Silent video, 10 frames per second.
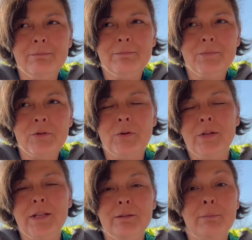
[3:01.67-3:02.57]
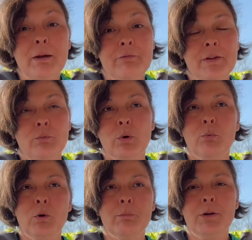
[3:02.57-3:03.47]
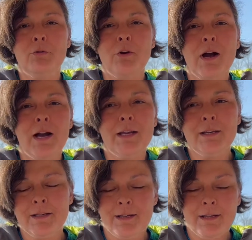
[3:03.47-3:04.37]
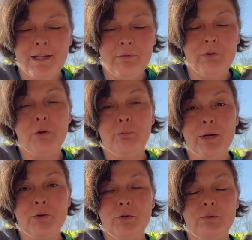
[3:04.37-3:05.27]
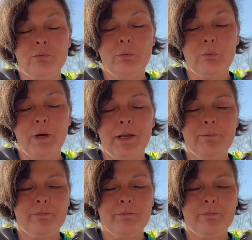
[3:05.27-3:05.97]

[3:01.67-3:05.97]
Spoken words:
so at least my feet were warm and dry, even though my shoes were wet.